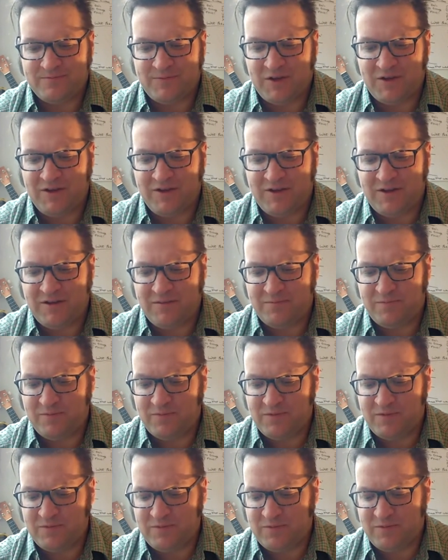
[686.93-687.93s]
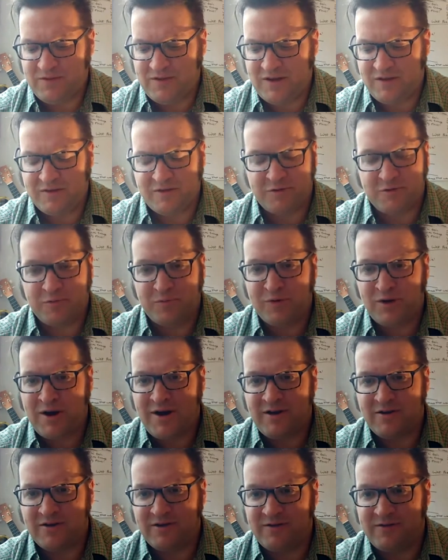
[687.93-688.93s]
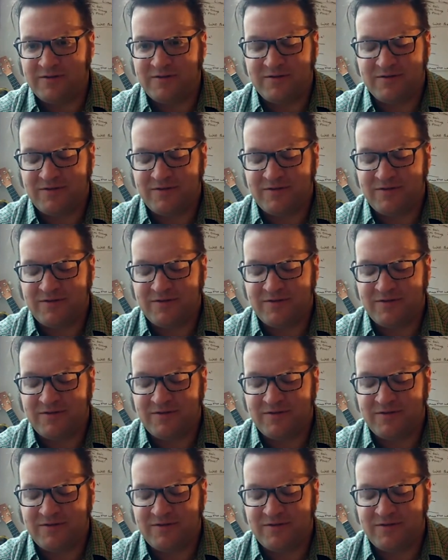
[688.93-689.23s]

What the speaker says: again, I said a little prayer, and